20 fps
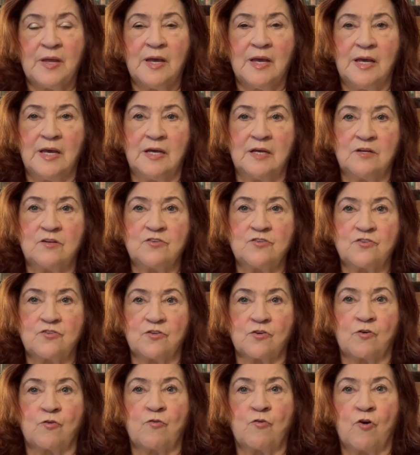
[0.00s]
is
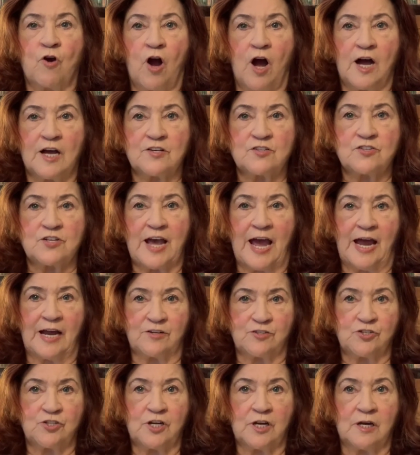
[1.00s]
the
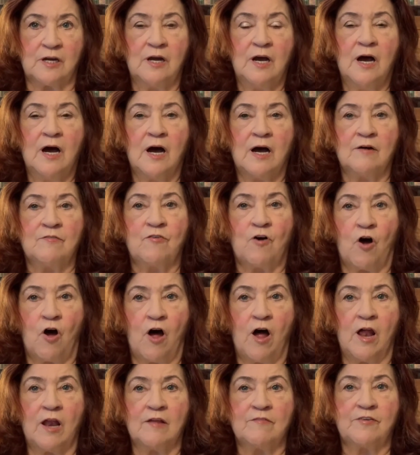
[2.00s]
cross-hatching of
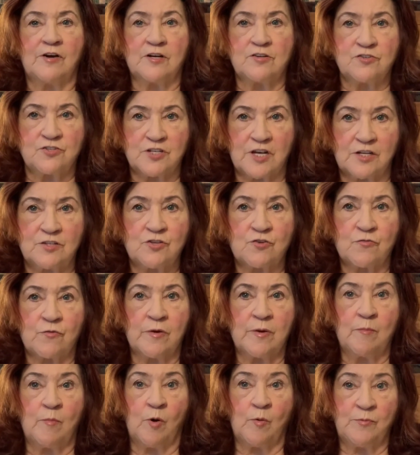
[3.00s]
all of our
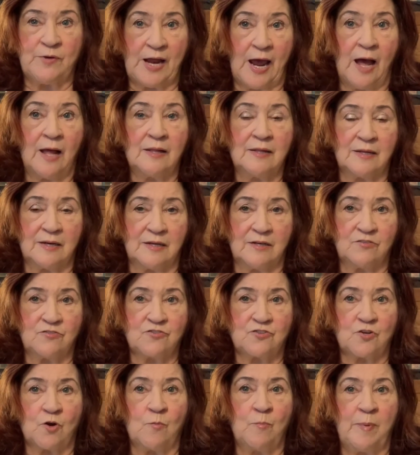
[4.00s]
sensory modalities.
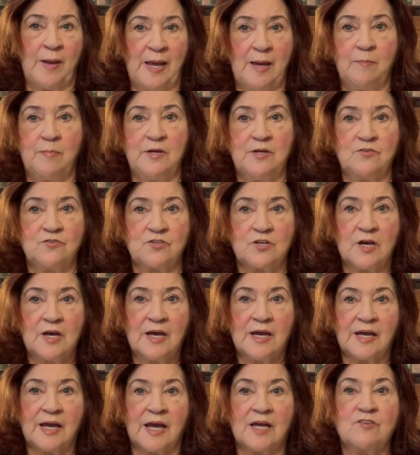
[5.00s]
So babies
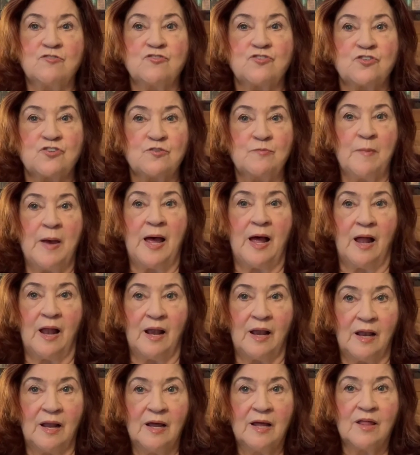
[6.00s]
can
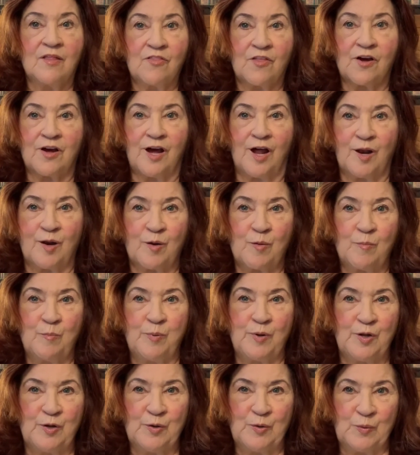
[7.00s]
smell the color
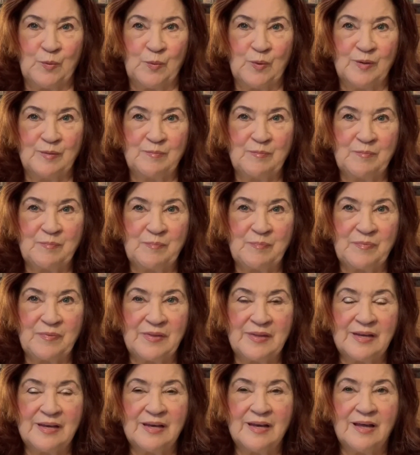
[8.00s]
blue.
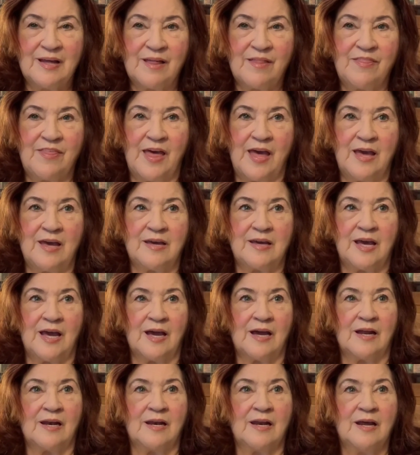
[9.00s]
They
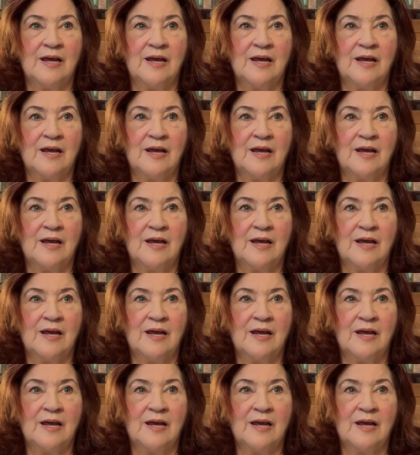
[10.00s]
can